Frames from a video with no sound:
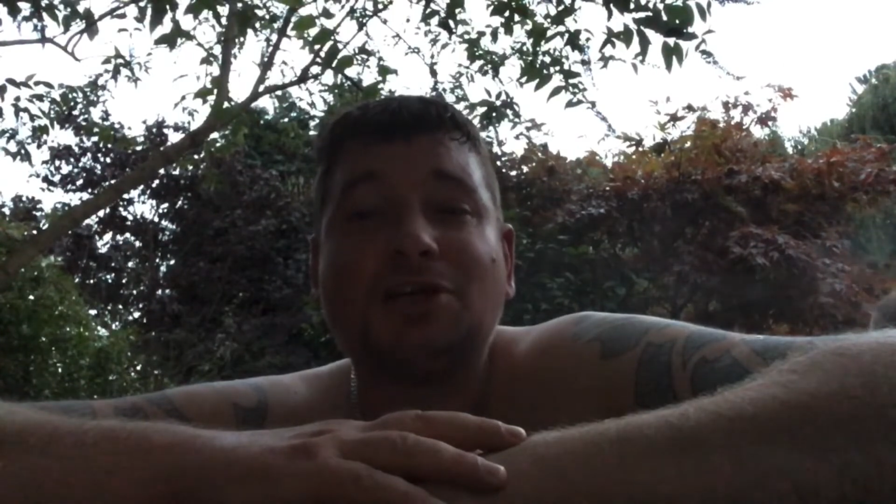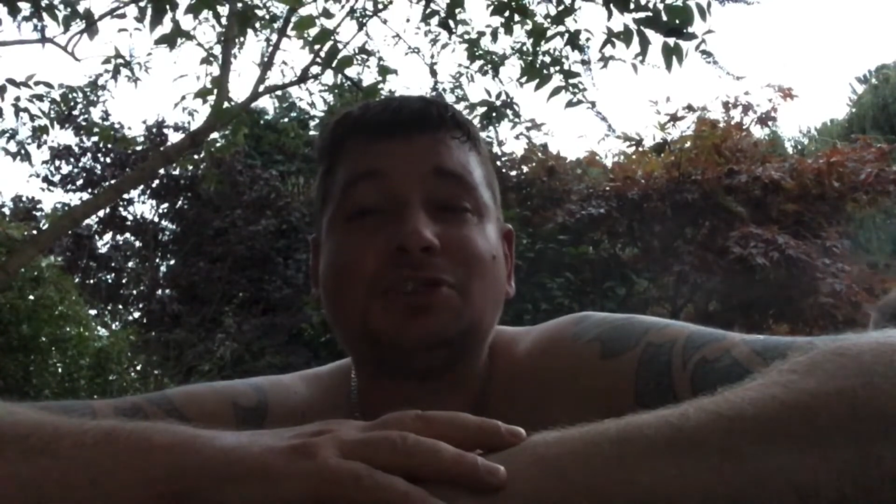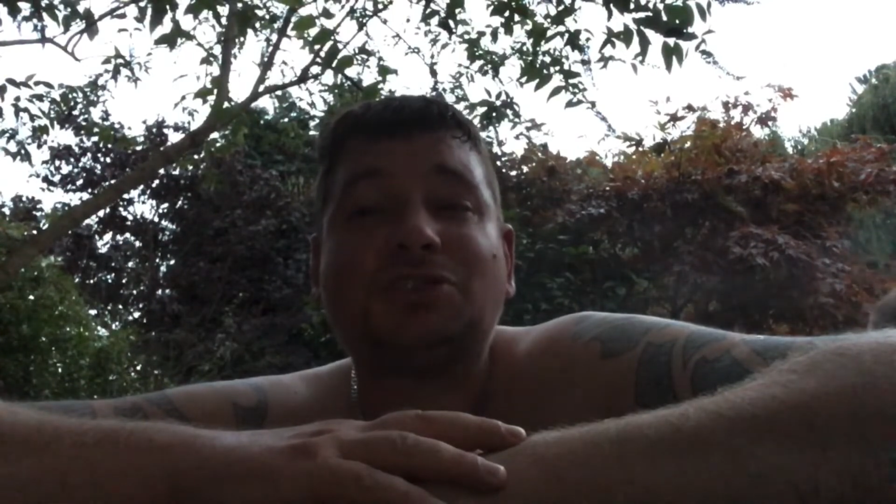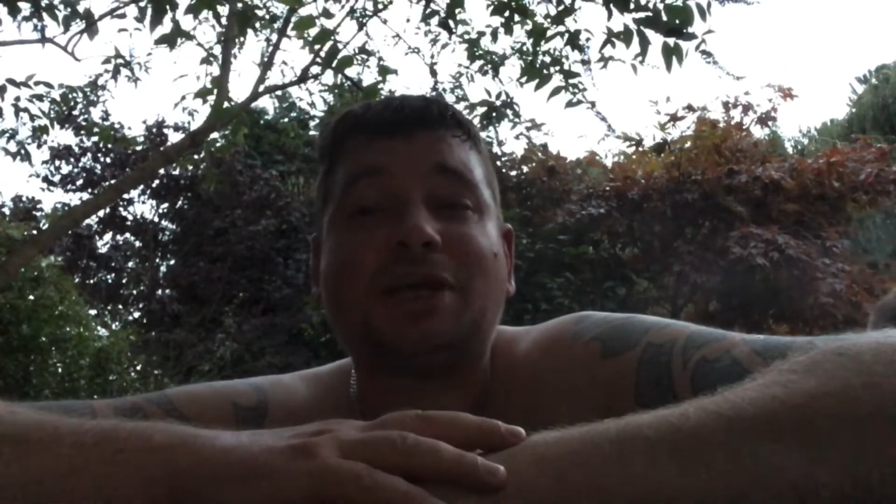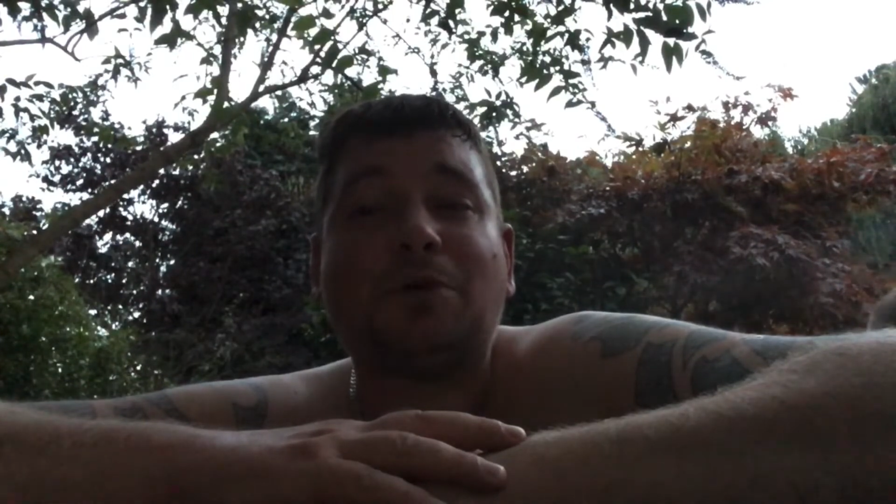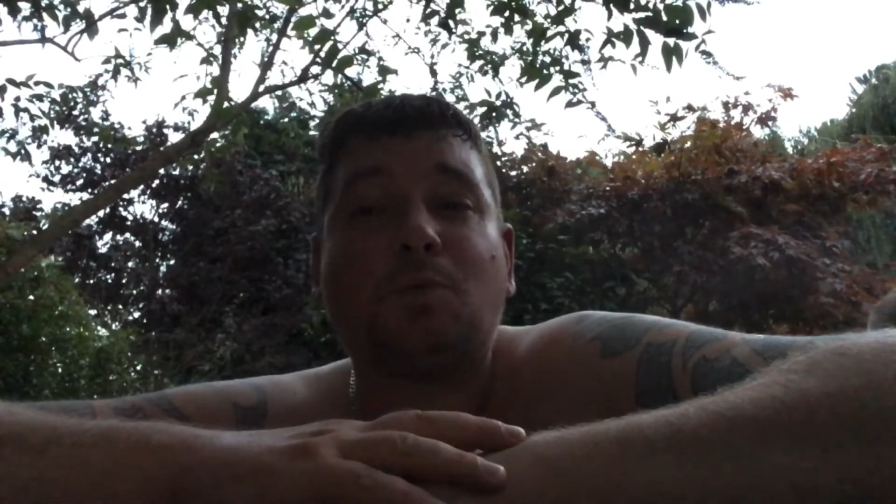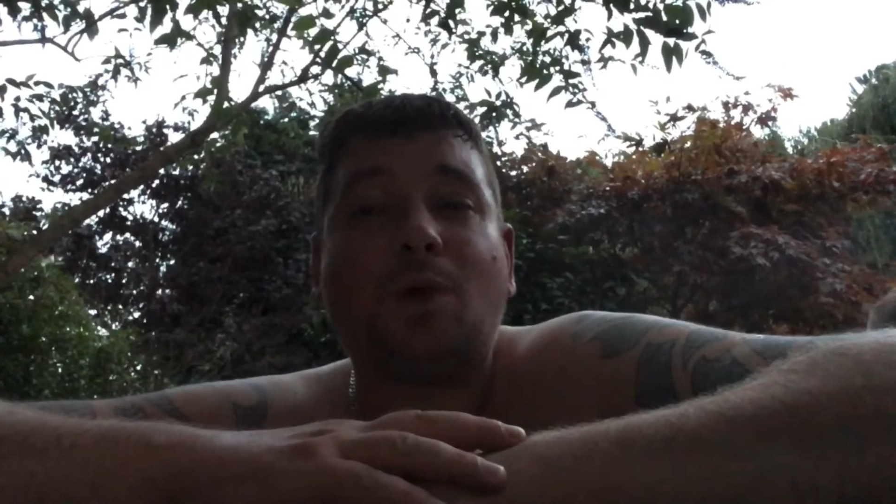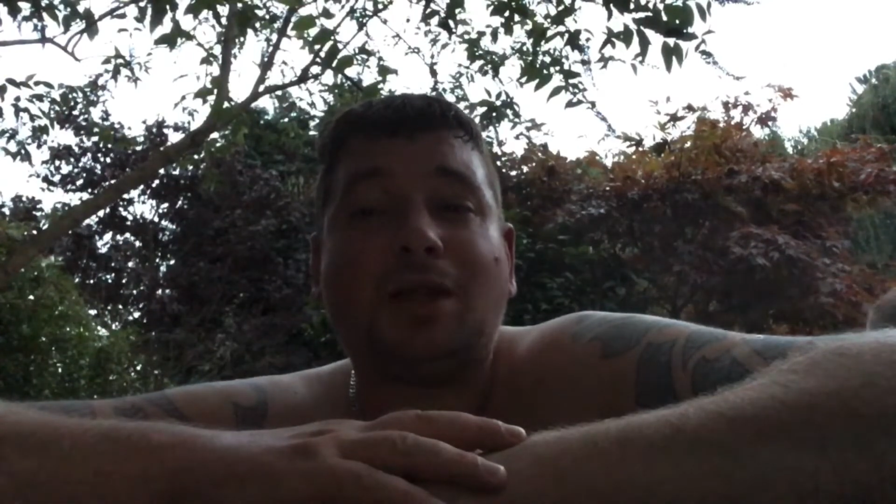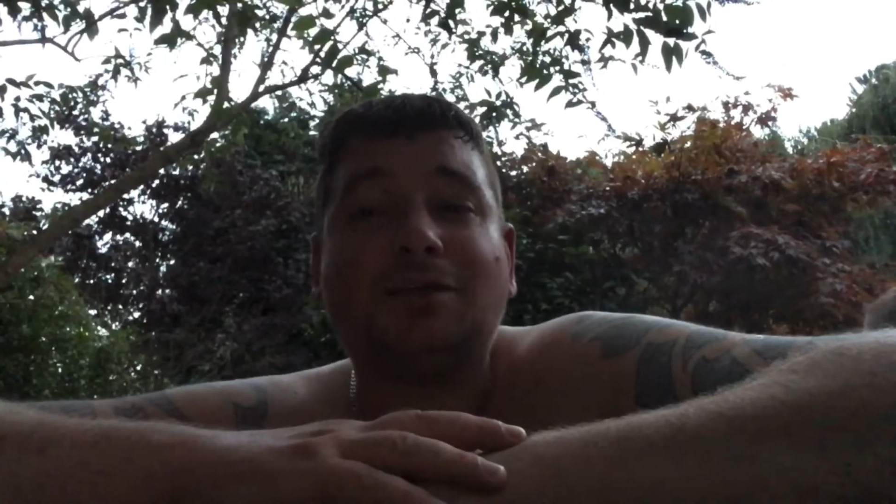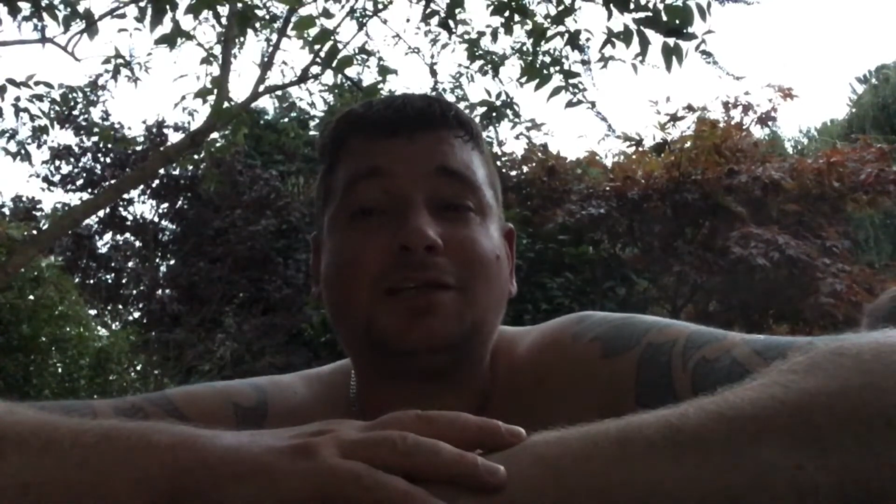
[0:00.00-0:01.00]
stay
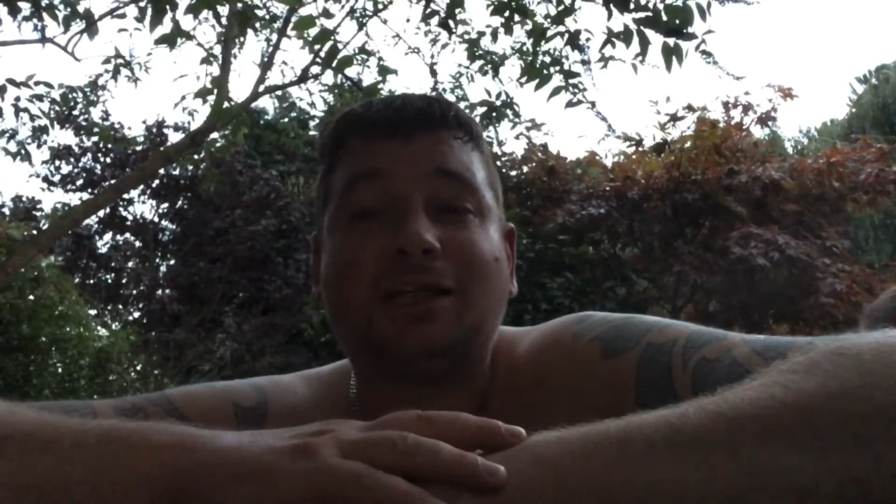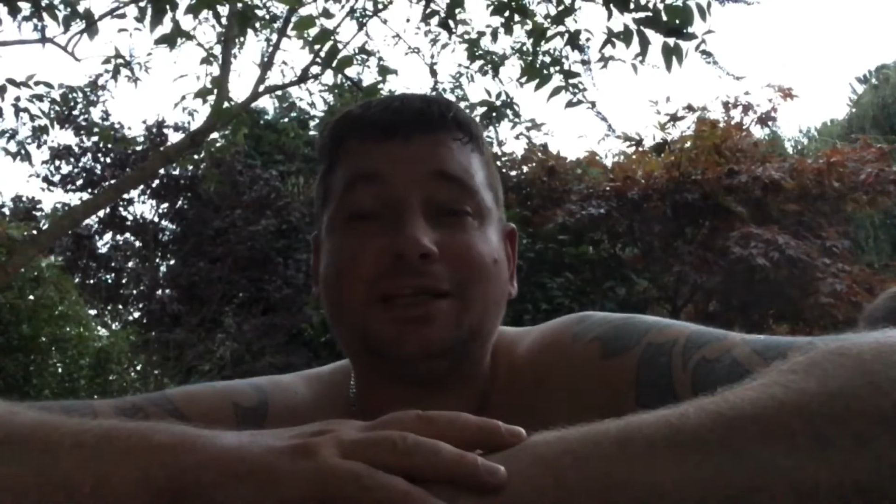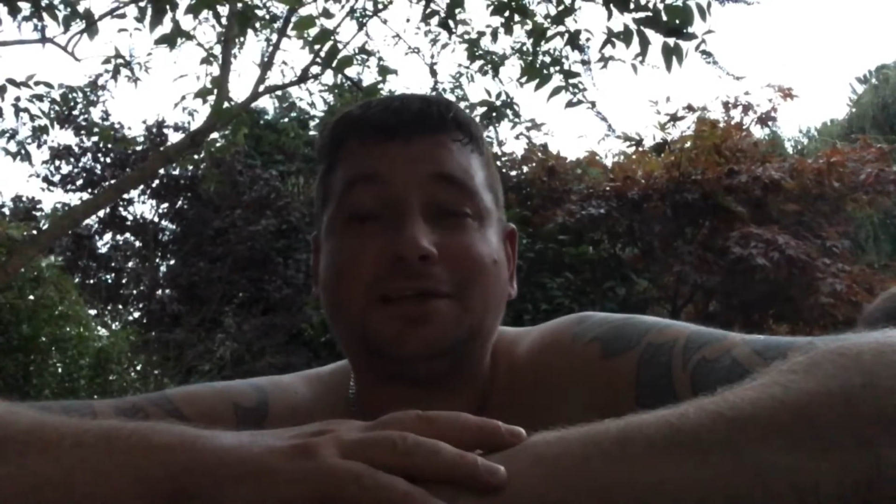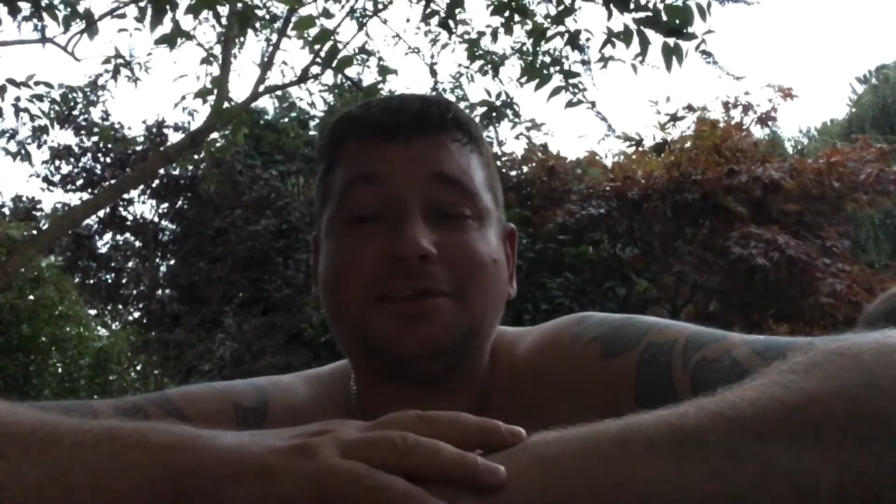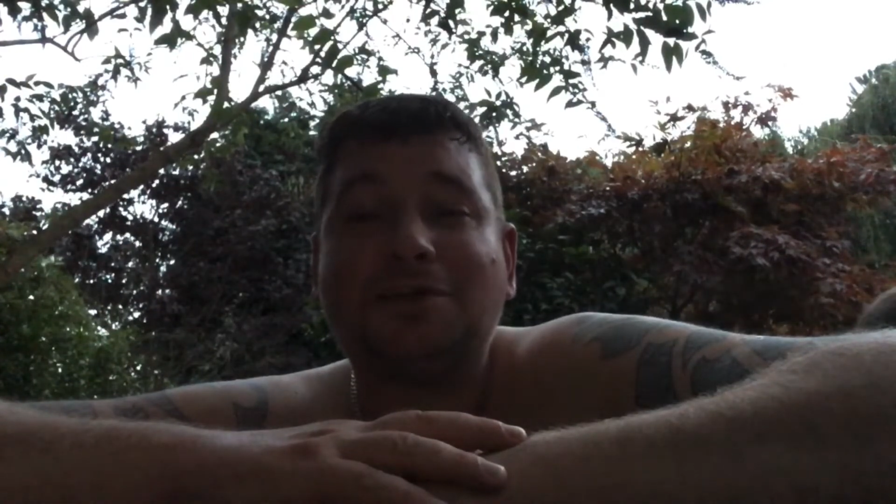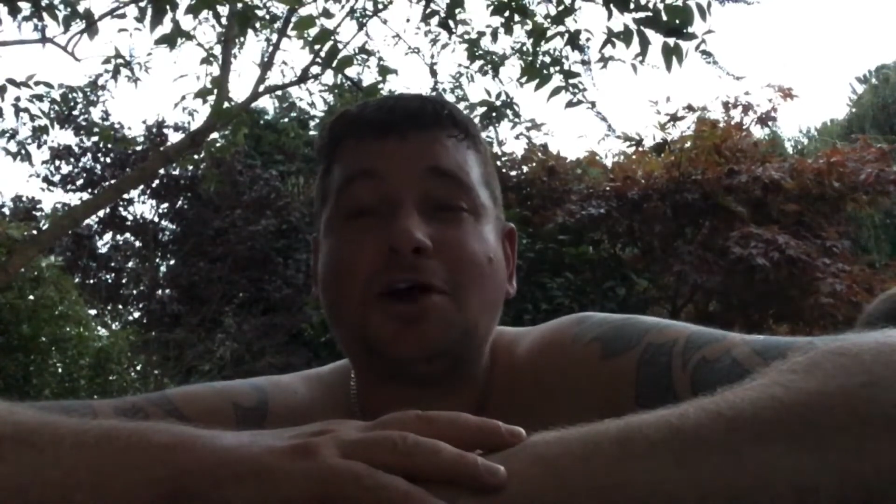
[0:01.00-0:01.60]
well clear